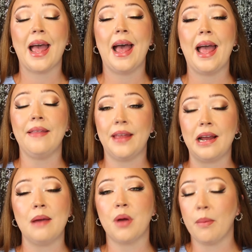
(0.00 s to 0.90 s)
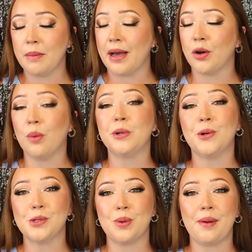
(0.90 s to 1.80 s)
and then I am coming back home to go
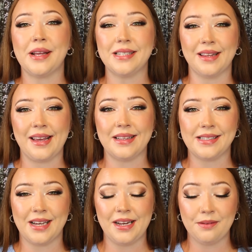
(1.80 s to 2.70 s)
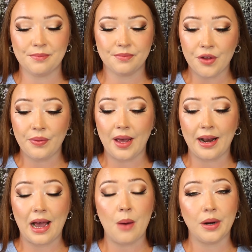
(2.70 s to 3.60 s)
swimming until lay in the sun. Other than that,
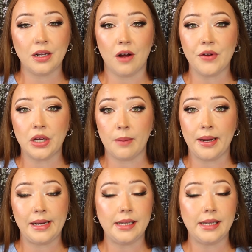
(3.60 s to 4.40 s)
I want to get off here and get my day